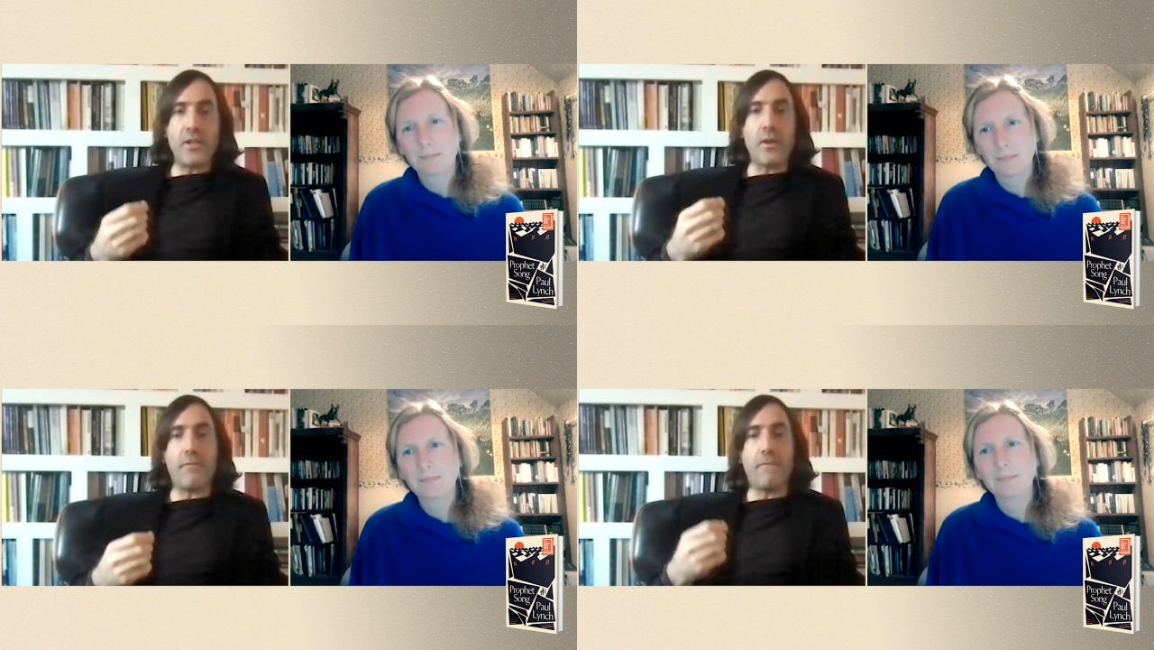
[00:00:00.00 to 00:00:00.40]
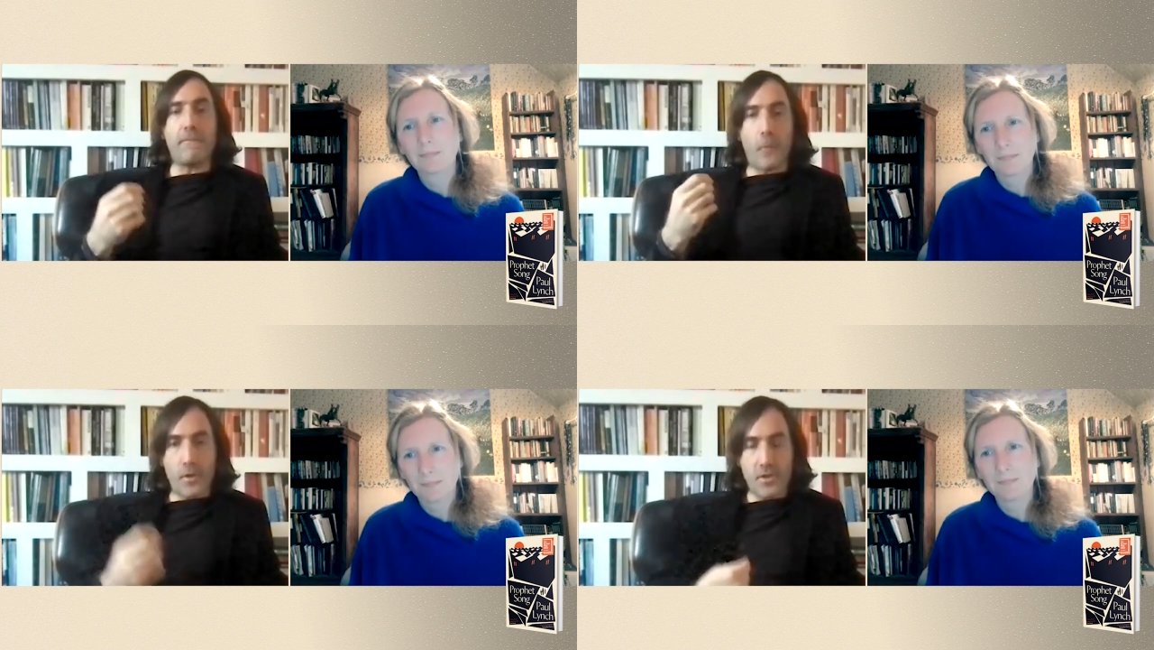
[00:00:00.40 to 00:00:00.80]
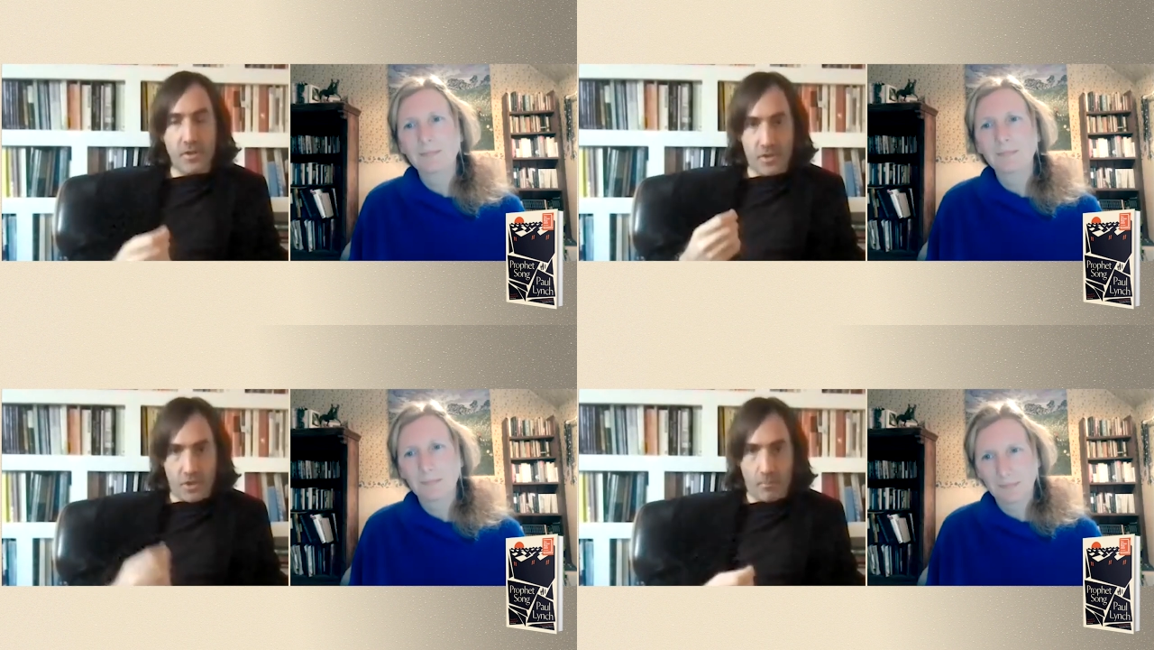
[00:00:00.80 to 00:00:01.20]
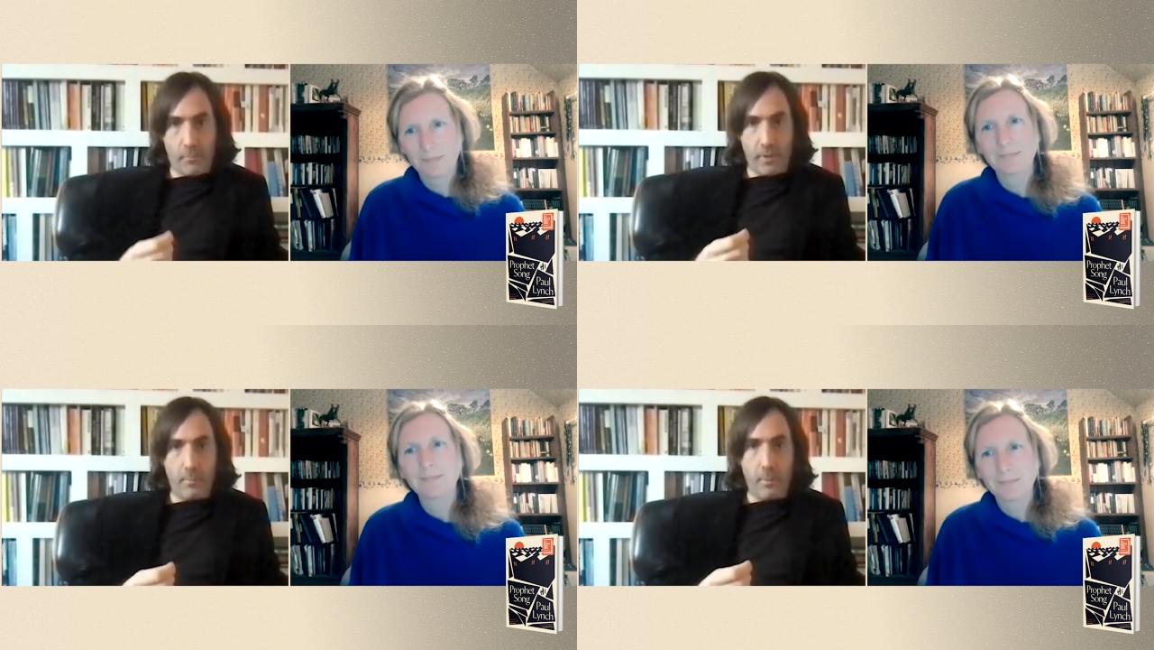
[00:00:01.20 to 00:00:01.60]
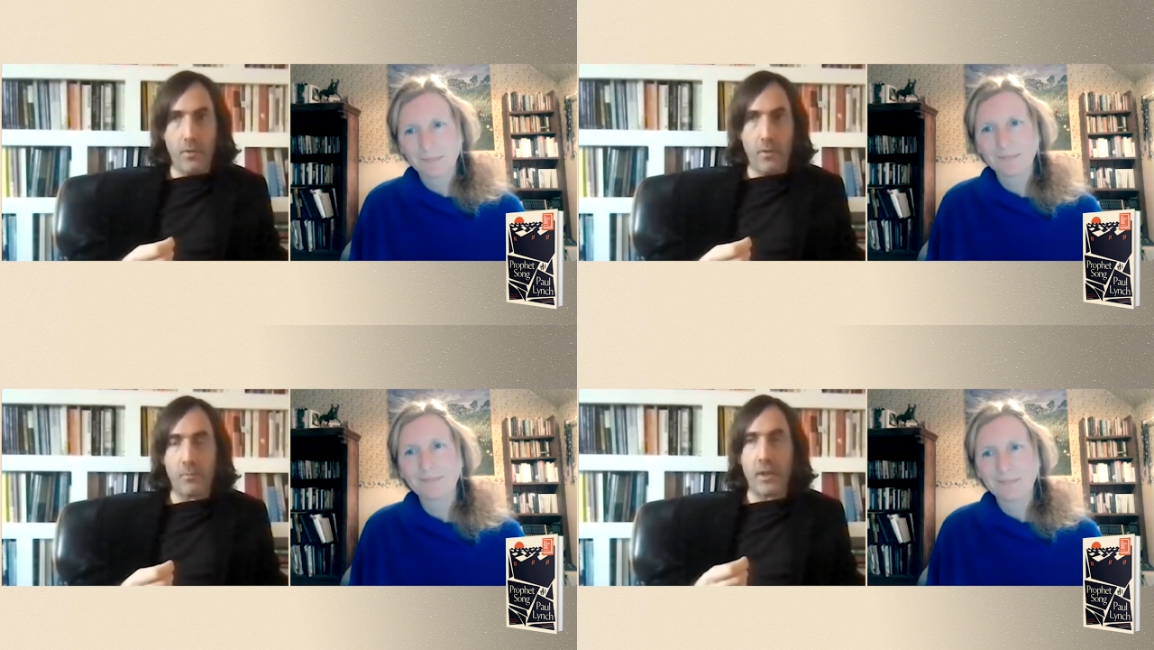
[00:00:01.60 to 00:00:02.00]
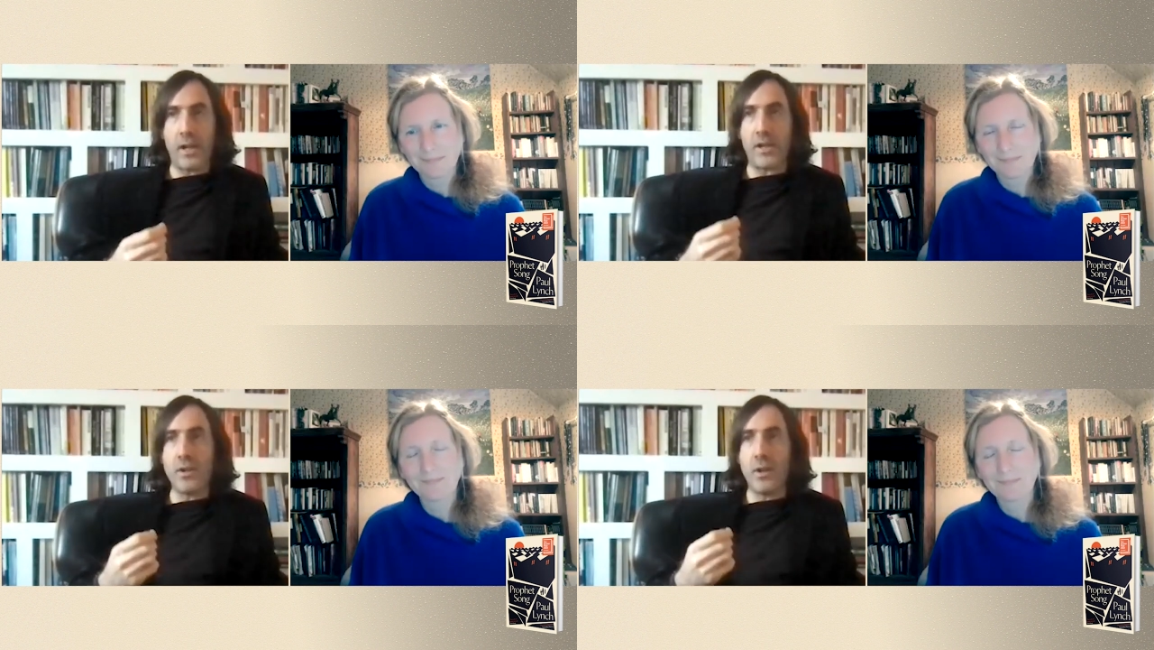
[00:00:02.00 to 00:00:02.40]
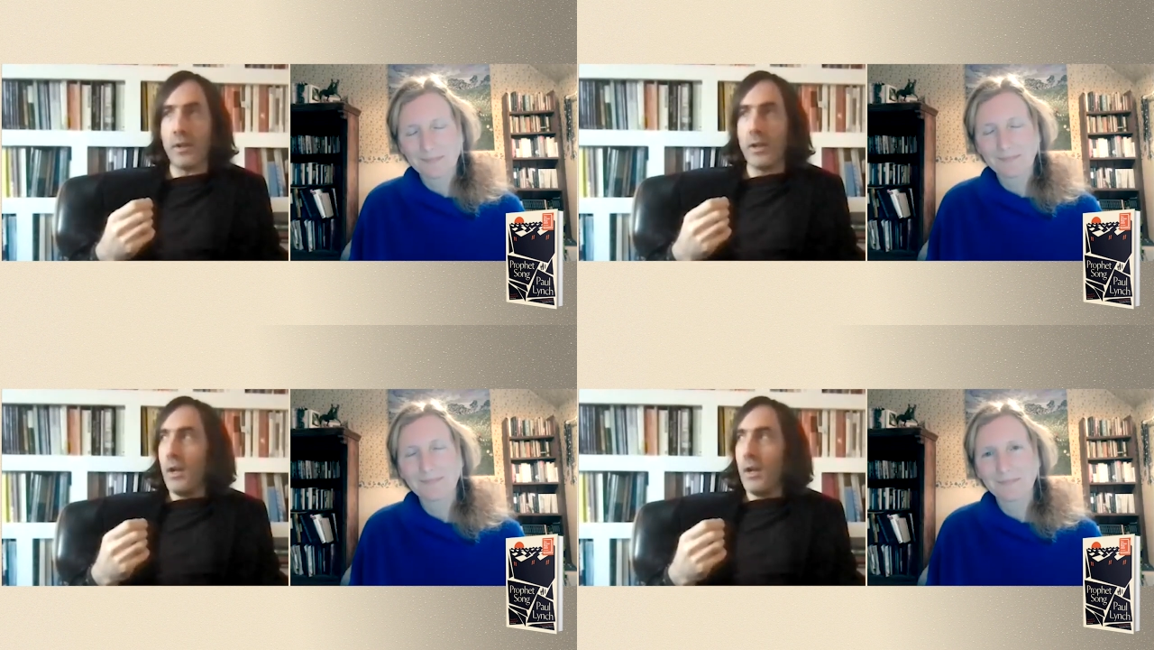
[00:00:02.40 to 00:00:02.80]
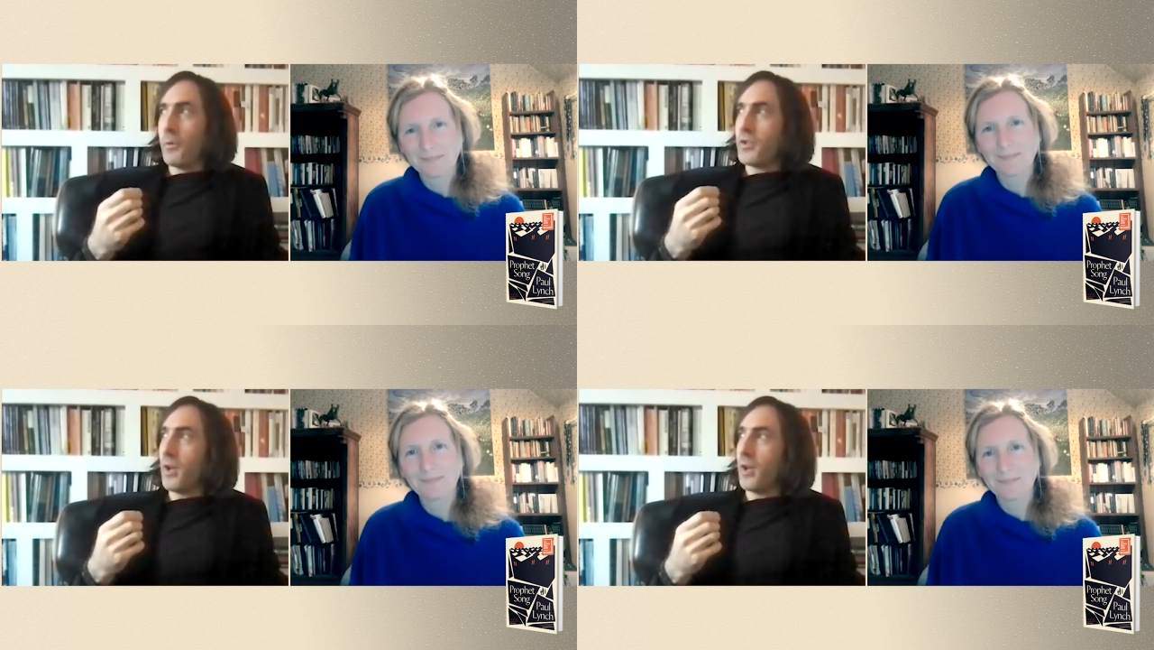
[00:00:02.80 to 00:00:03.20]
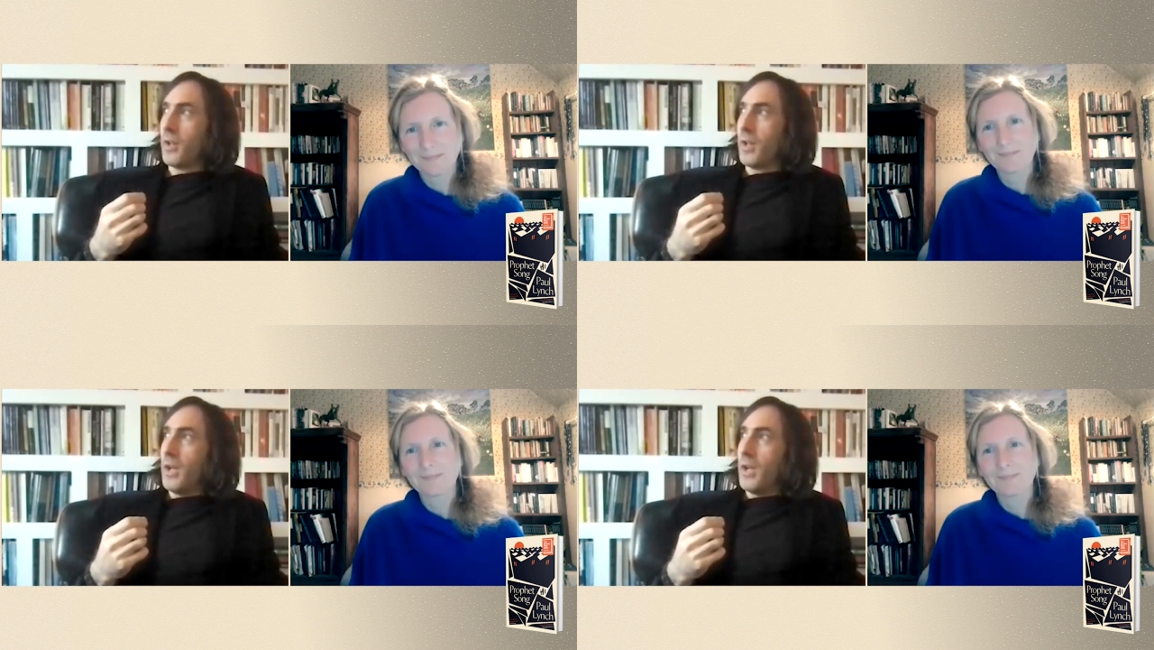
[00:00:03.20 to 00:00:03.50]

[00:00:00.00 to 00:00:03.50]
Speaker 1: had not foisted something upon them that i had not was not